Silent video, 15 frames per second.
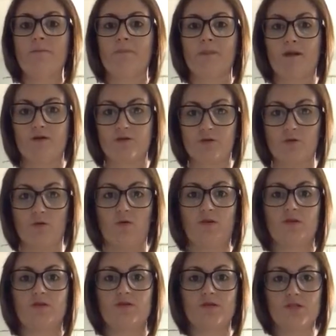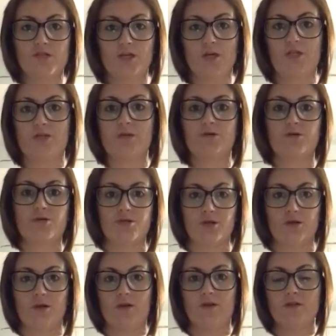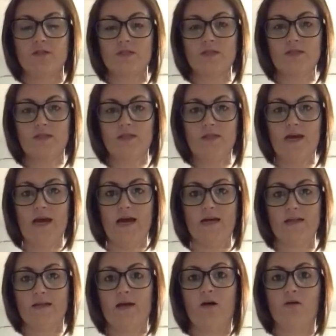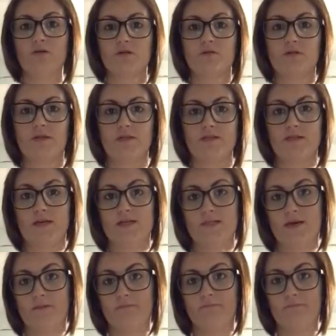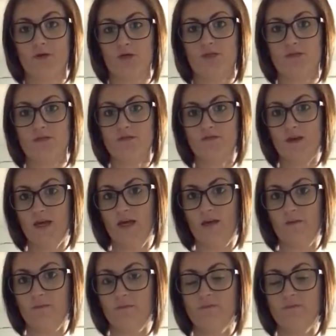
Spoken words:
there's court, there's a judge, there's a jury, there's this and that ultimately decides that person's fate.